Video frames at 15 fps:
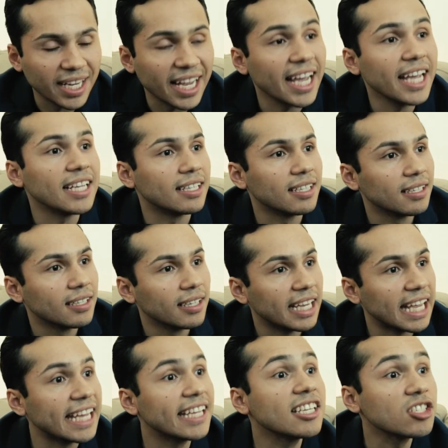Hey,
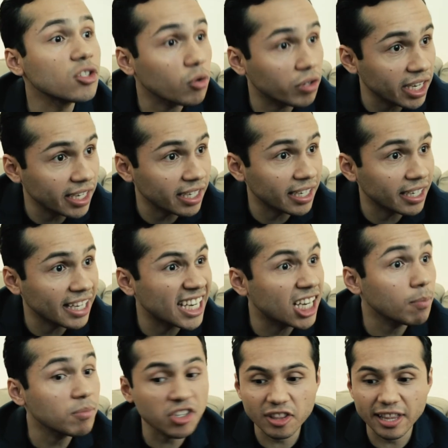Iggy's still kicking it. He
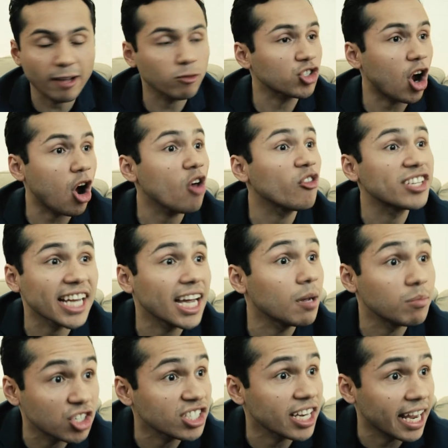comes to the lounge all the
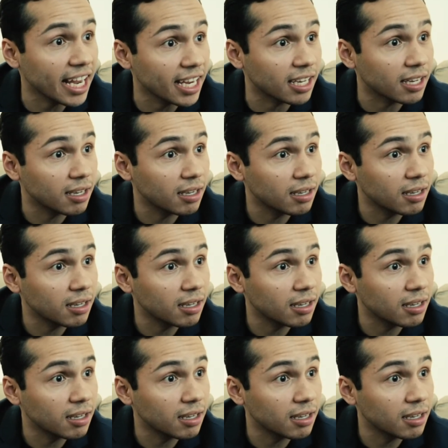time just to hang.